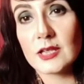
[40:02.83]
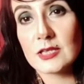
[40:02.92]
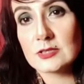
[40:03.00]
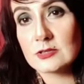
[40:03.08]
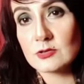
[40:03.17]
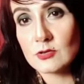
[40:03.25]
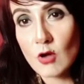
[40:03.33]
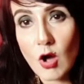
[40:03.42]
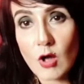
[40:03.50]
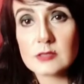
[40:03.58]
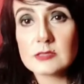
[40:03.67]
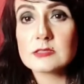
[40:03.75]
is
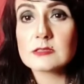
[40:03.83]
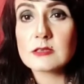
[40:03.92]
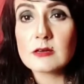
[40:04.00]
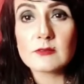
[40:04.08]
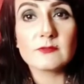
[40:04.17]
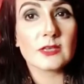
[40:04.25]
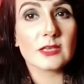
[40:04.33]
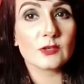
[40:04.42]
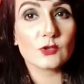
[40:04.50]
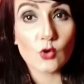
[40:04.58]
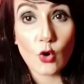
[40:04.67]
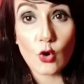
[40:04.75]
not
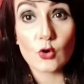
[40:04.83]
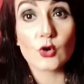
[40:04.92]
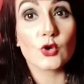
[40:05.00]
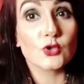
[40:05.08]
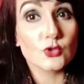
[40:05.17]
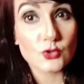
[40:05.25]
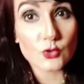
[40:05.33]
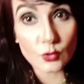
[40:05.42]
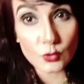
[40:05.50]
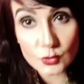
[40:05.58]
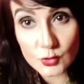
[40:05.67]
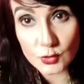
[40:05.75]
serving your
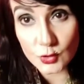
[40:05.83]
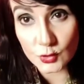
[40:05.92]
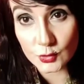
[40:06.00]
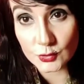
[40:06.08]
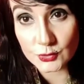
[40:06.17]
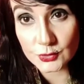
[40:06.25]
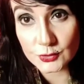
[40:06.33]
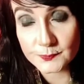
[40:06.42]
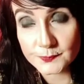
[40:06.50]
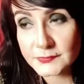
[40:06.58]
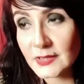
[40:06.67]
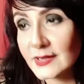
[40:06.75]
soul growth.
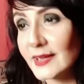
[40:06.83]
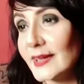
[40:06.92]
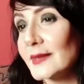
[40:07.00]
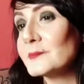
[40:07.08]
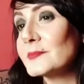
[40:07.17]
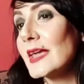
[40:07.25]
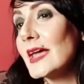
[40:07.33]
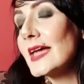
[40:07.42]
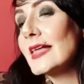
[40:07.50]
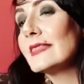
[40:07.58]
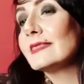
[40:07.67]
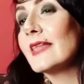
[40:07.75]
Okay,
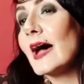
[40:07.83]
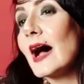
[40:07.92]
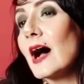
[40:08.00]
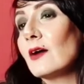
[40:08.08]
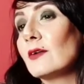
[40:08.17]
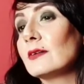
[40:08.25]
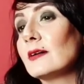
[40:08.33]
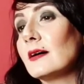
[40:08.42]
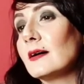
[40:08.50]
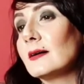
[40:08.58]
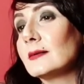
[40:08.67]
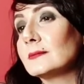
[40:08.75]

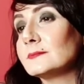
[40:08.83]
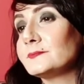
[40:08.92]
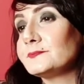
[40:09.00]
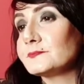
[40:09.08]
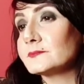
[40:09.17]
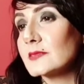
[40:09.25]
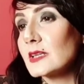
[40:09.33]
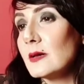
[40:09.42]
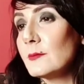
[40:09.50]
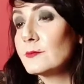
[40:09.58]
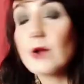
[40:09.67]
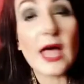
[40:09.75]
now
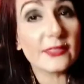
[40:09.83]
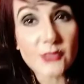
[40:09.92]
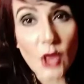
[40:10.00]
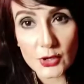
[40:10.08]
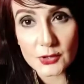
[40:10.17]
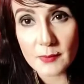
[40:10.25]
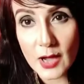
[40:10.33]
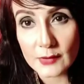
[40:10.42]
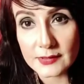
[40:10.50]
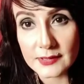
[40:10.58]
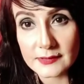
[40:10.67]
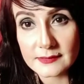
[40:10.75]
Bran thought
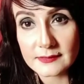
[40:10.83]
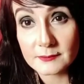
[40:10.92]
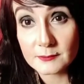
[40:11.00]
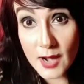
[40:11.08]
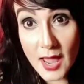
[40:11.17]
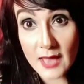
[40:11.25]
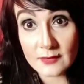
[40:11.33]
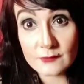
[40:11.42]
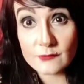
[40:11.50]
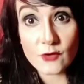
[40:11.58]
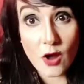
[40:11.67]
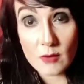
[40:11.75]
about it. Bran
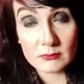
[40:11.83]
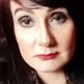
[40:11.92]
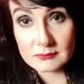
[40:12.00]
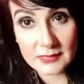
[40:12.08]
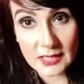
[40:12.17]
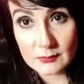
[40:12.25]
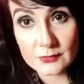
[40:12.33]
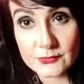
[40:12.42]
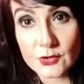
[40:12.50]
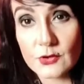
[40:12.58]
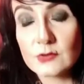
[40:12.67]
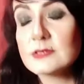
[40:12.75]
from Game of
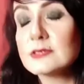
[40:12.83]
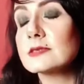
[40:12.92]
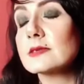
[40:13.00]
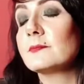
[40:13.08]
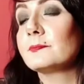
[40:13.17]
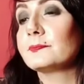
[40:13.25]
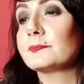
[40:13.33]
Thrones.